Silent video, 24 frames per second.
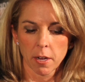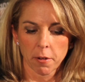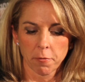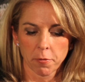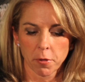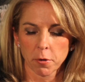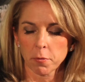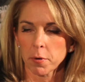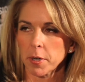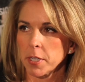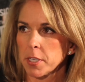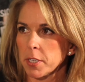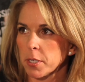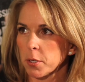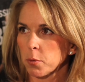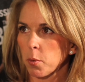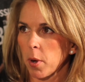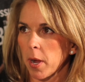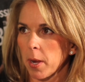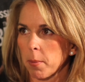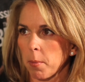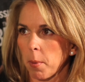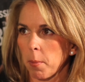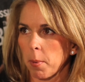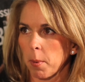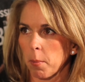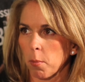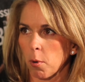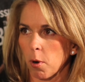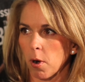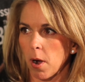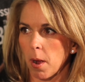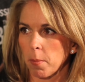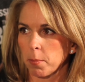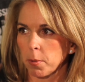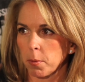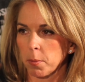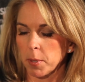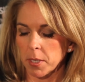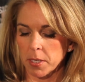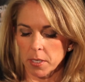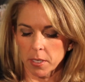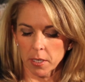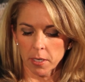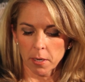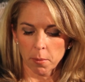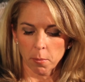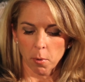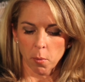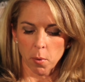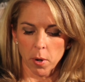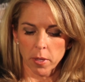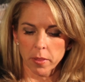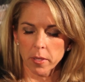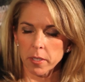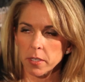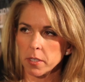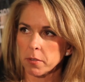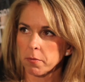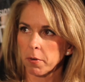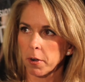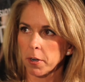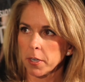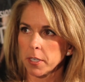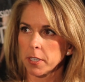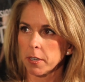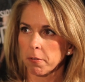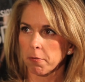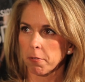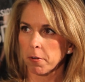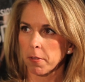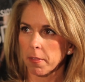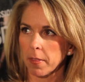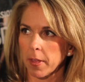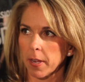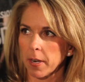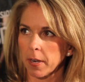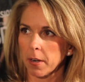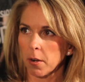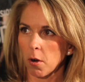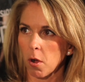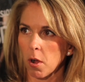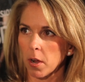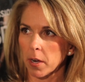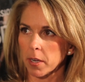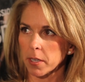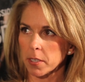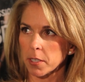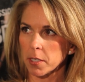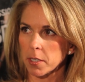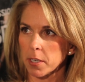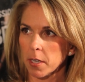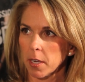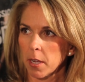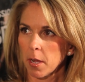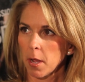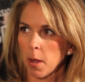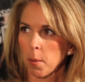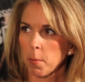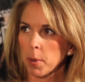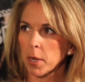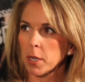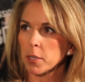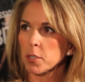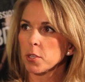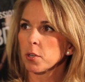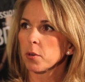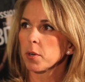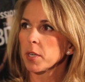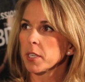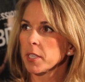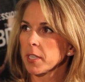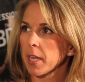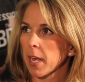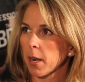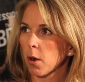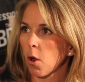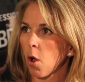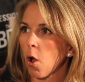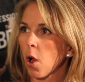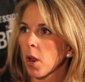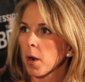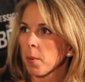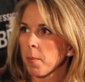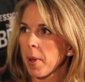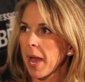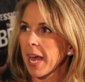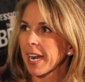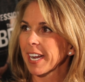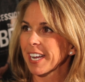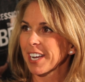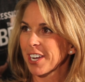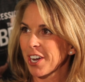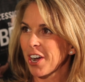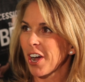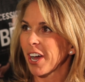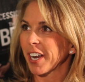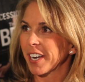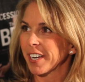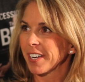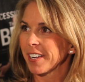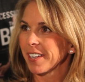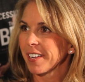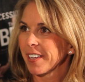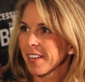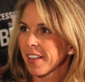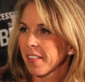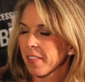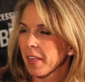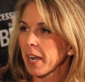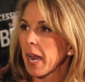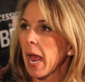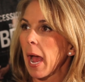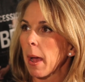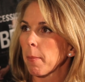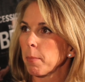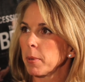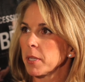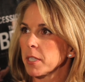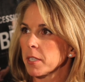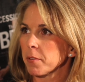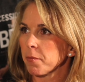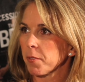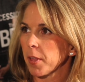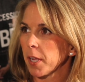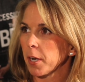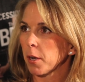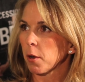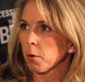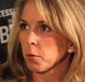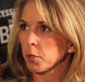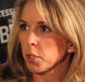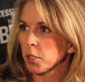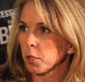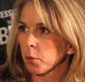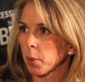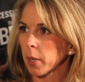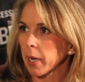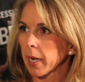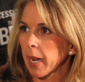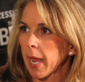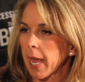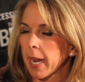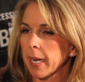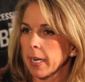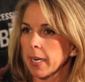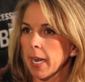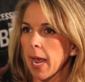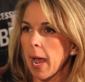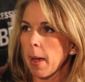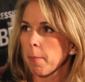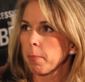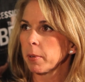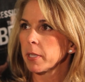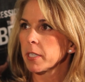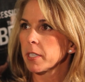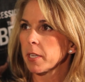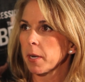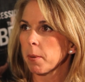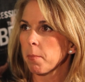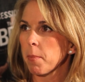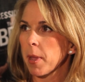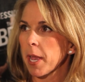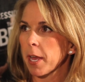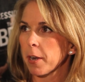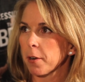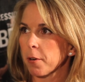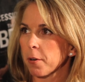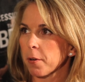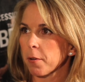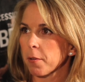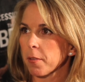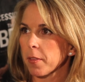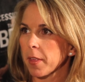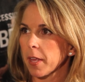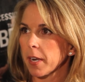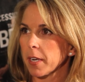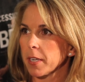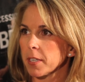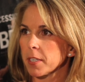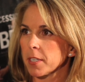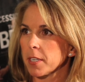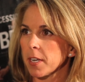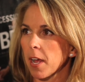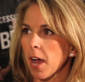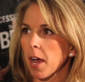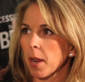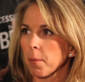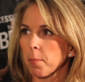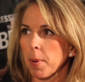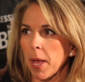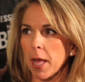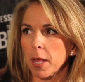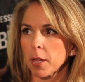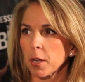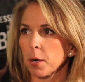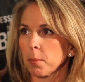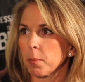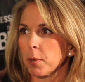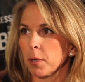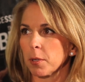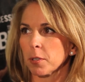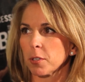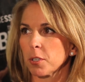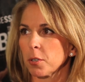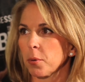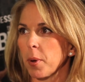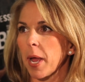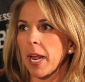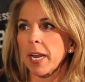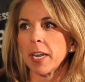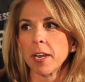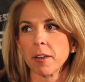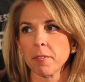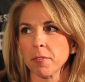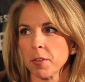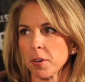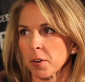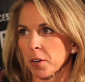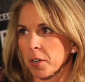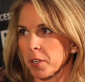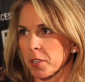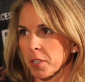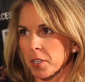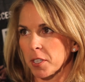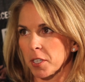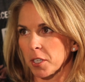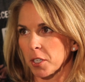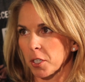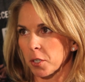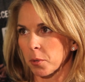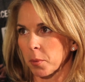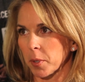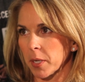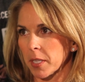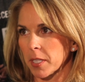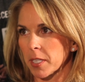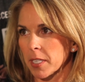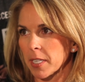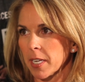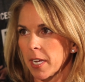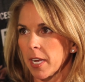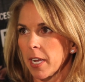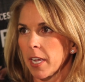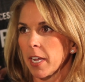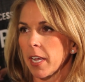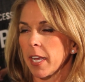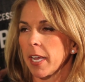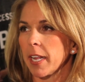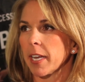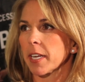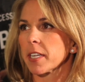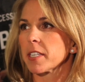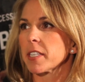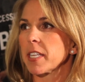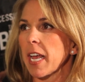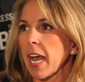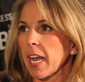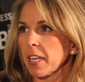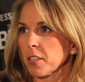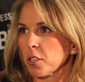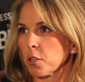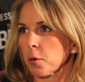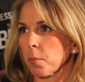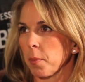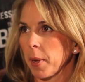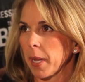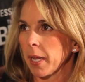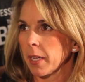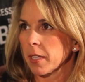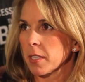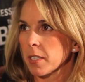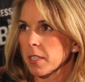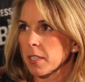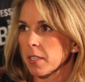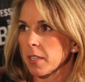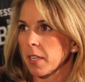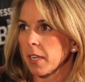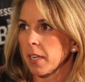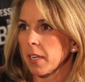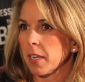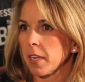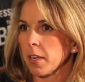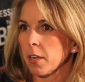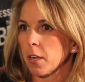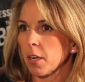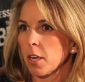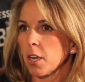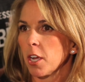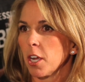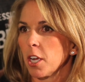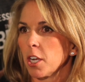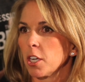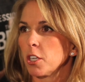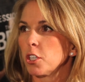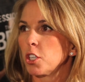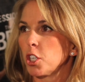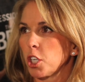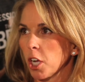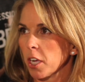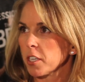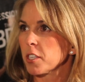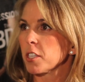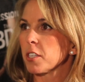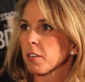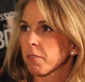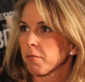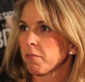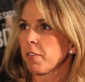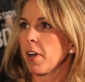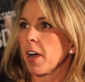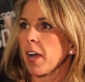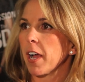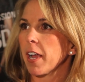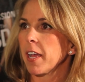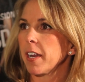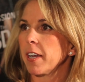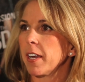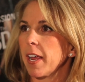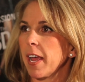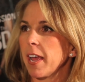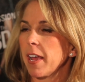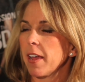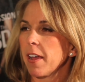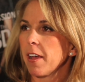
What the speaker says: a few reasons why I'm a bit more optimistic. Number one, this is very different than in August, because there is that automatic cut that happens if they don't do it. And it happens in a manner that is not palatable to any of their constituents. It exacerbates the justified